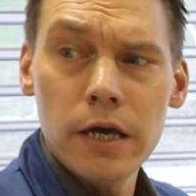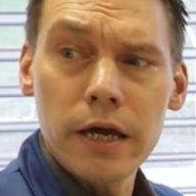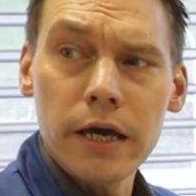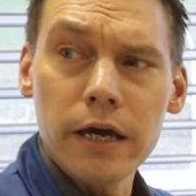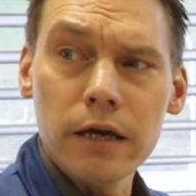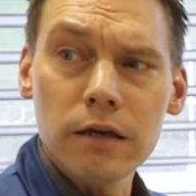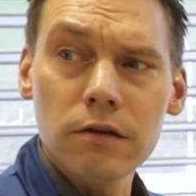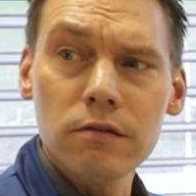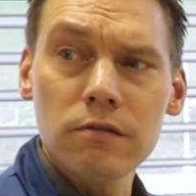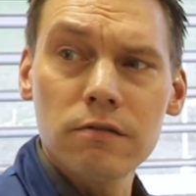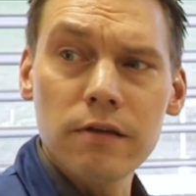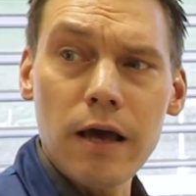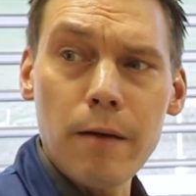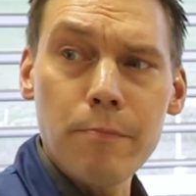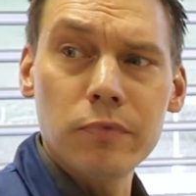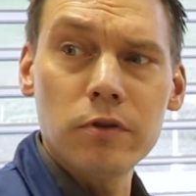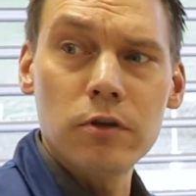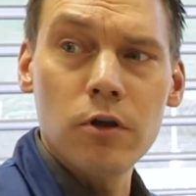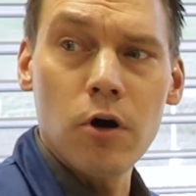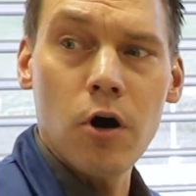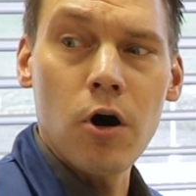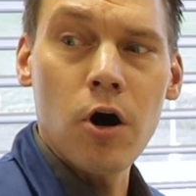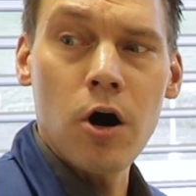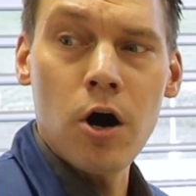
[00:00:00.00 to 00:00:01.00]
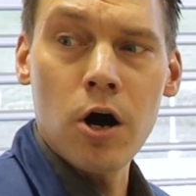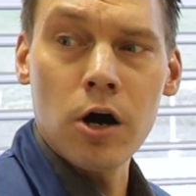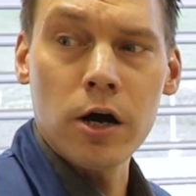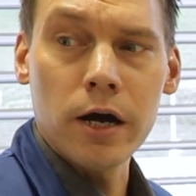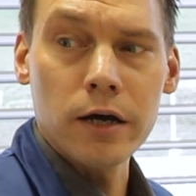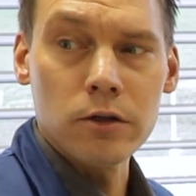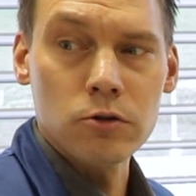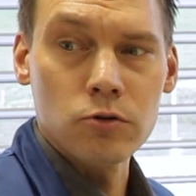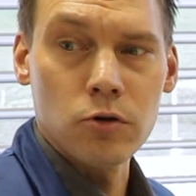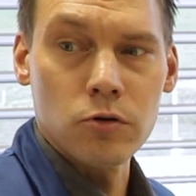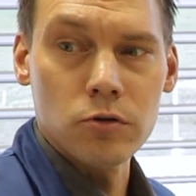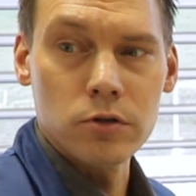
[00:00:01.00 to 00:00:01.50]
Except the
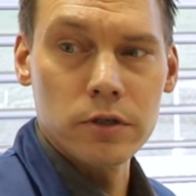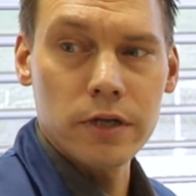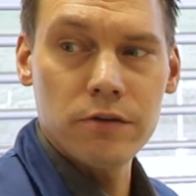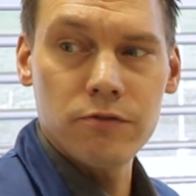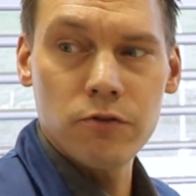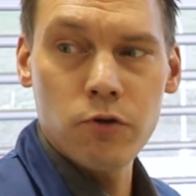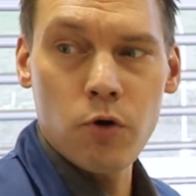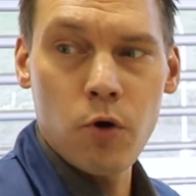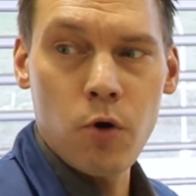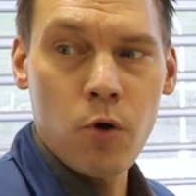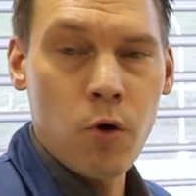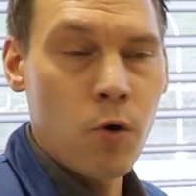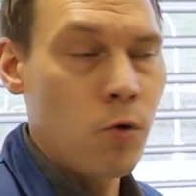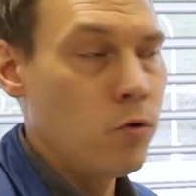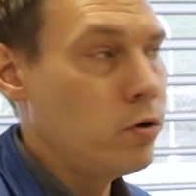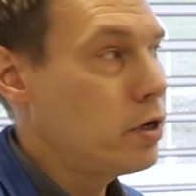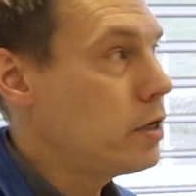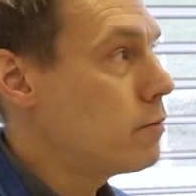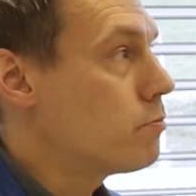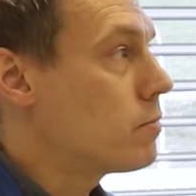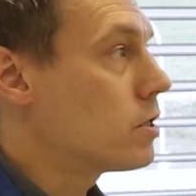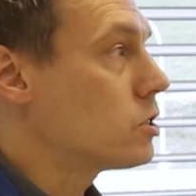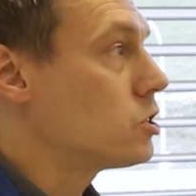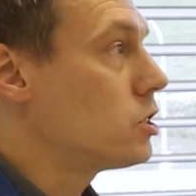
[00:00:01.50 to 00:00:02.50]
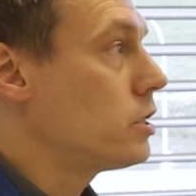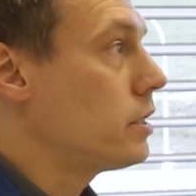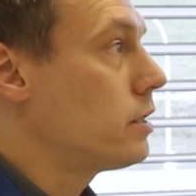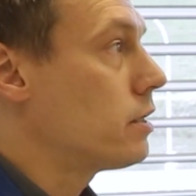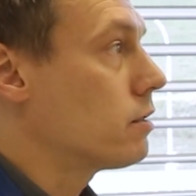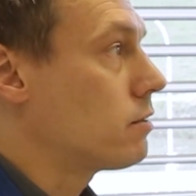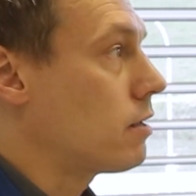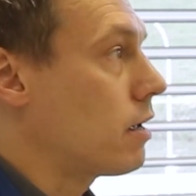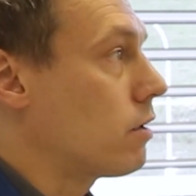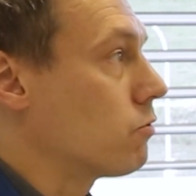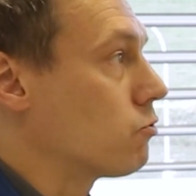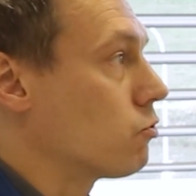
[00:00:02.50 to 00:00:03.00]
Agaton. That's the only machine
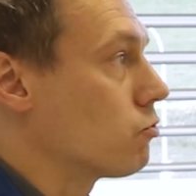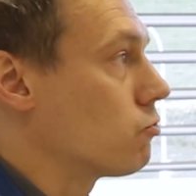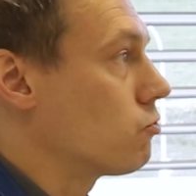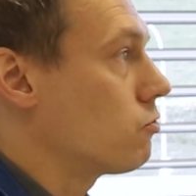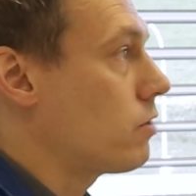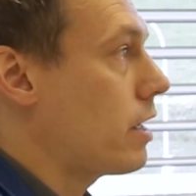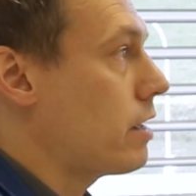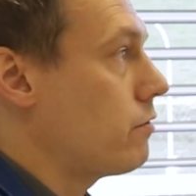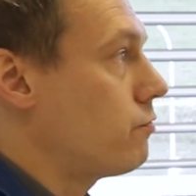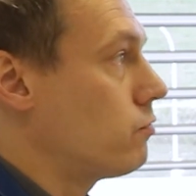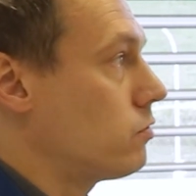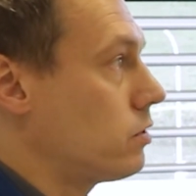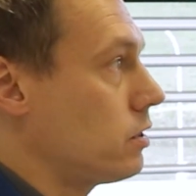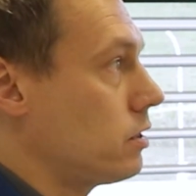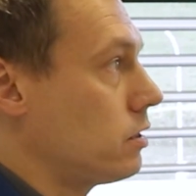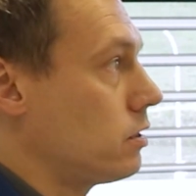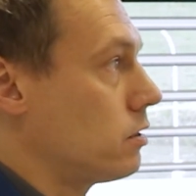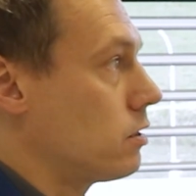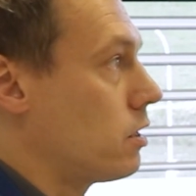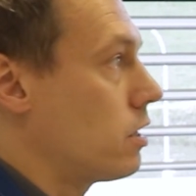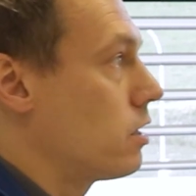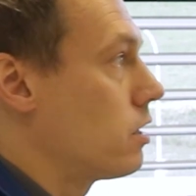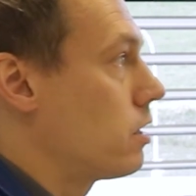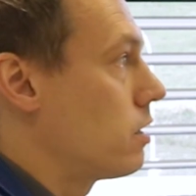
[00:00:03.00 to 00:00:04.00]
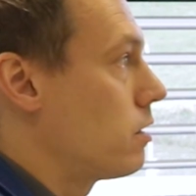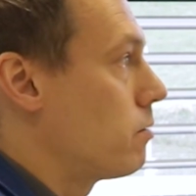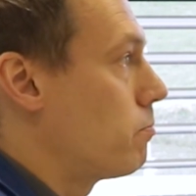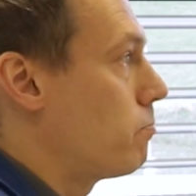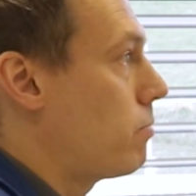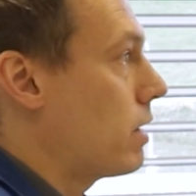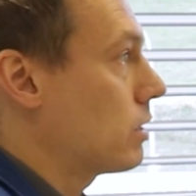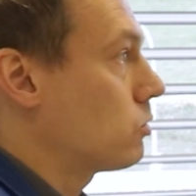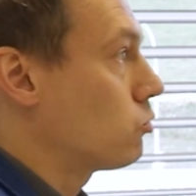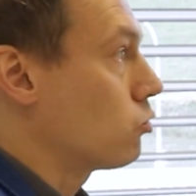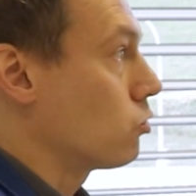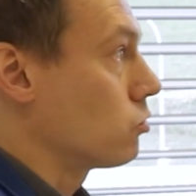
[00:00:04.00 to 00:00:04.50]
that has a safety
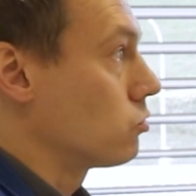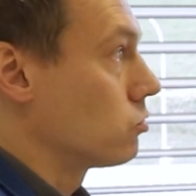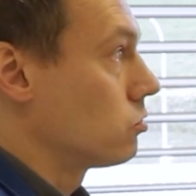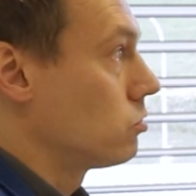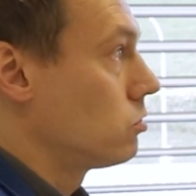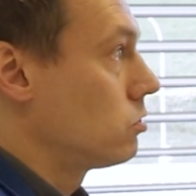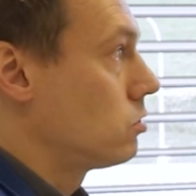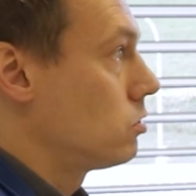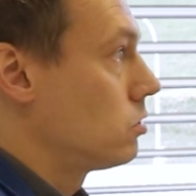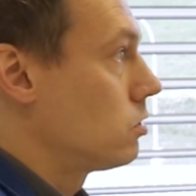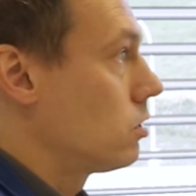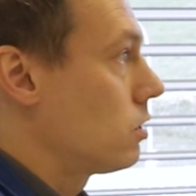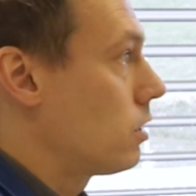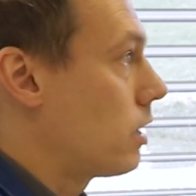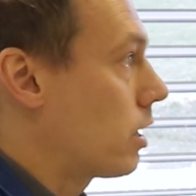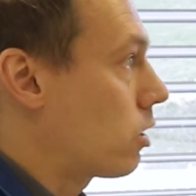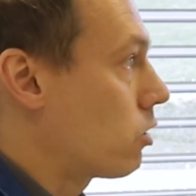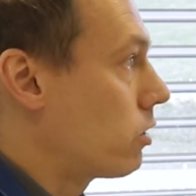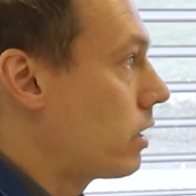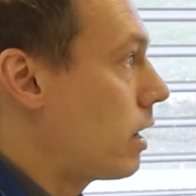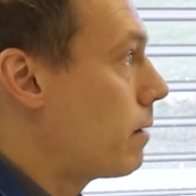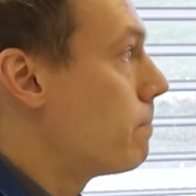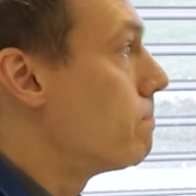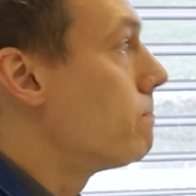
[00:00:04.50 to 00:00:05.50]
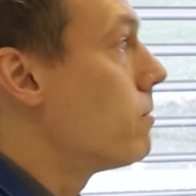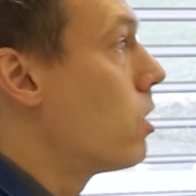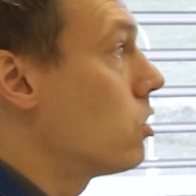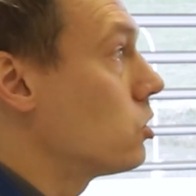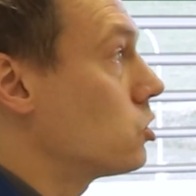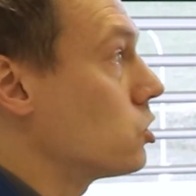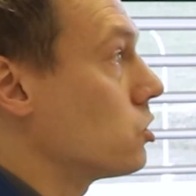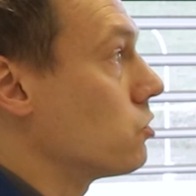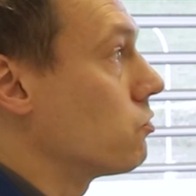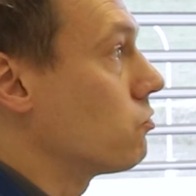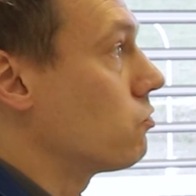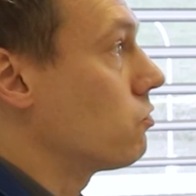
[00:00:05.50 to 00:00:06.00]
button, like an
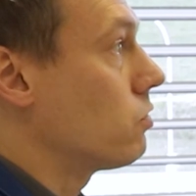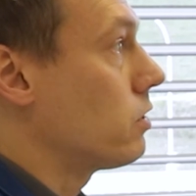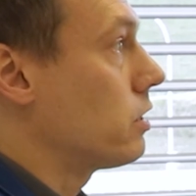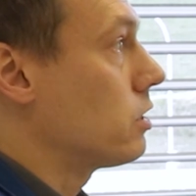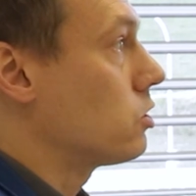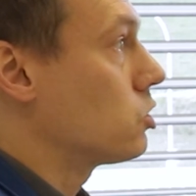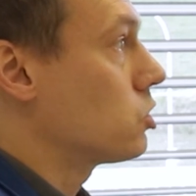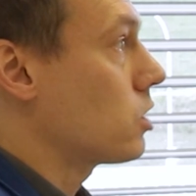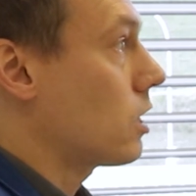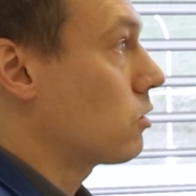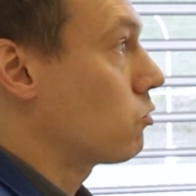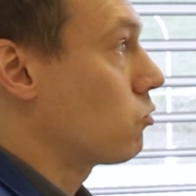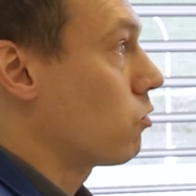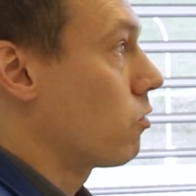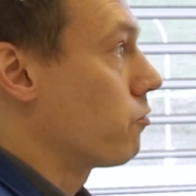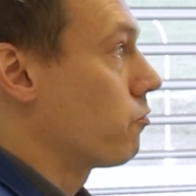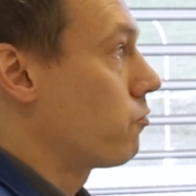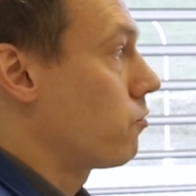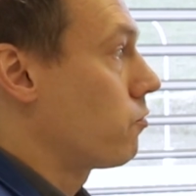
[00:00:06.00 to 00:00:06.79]
emergency shut-off.